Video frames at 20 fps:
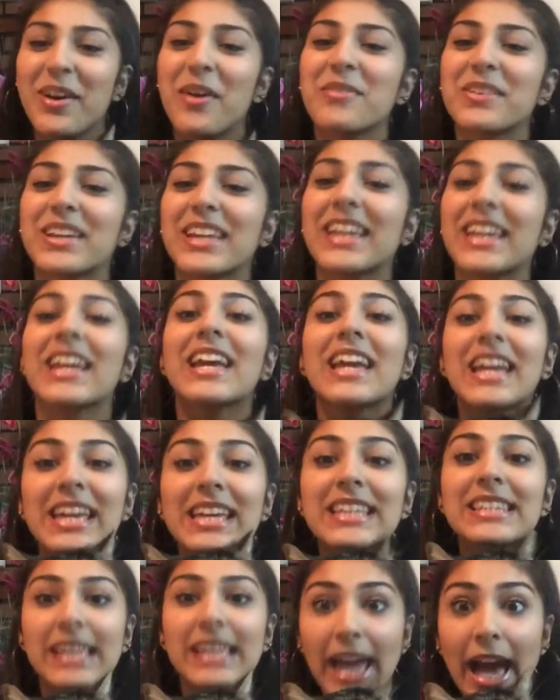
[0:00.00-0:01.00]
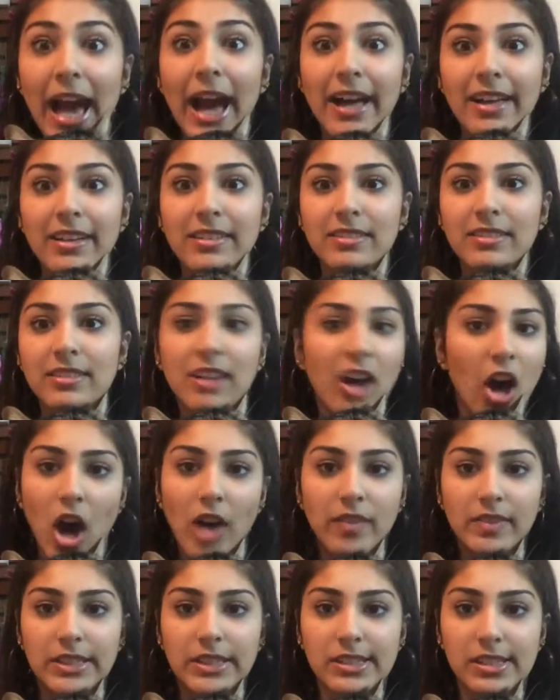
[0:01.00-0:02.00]
No, I'm kidding. He's a cat.
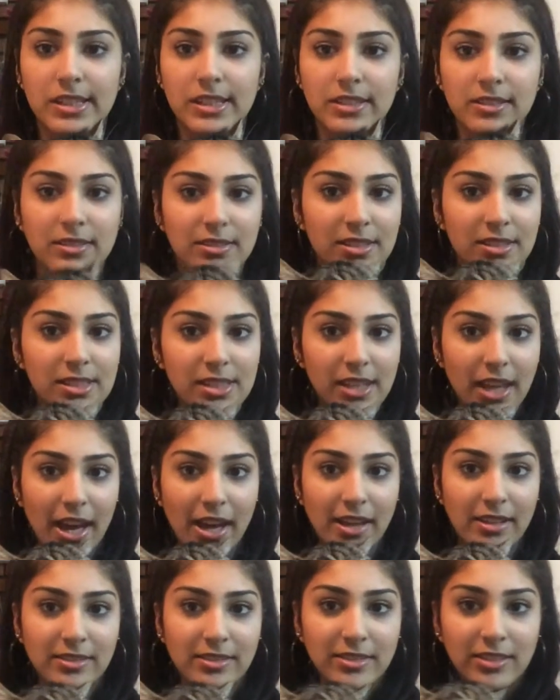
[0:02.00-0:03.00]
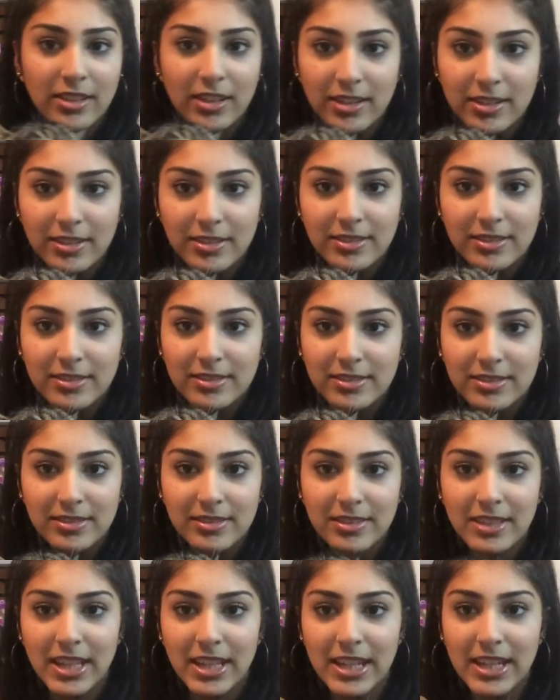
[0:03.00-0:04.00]
Obviously. He's a cat. Look.
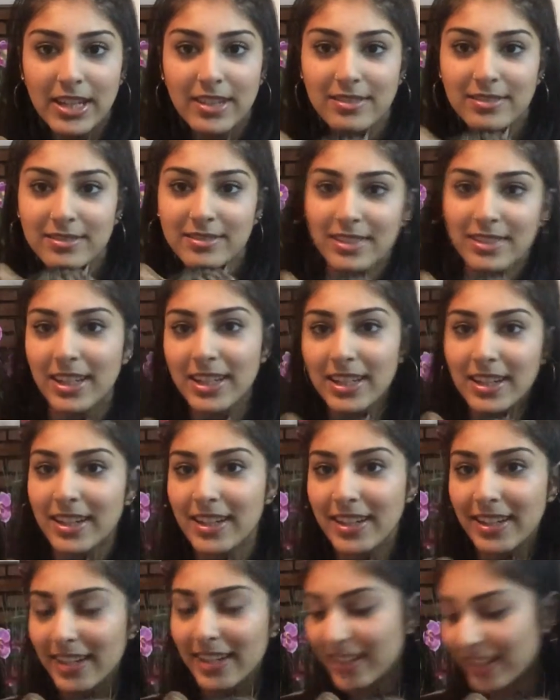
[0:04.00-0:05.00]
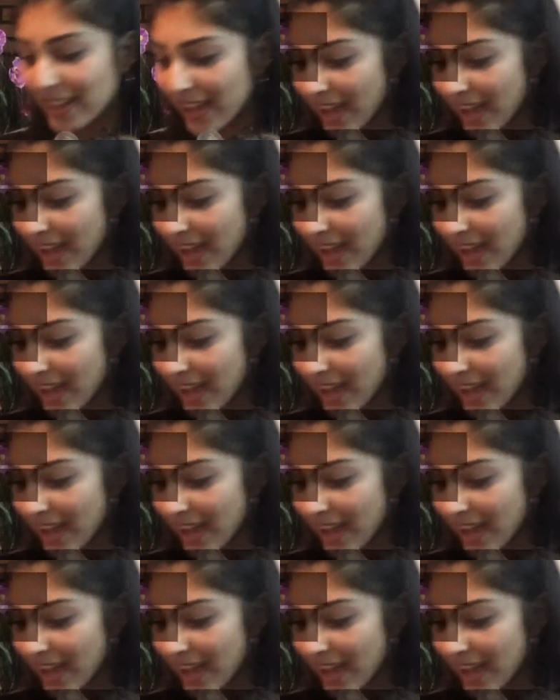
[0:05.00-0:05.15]
Kitty. Kitty, kitty, kitty.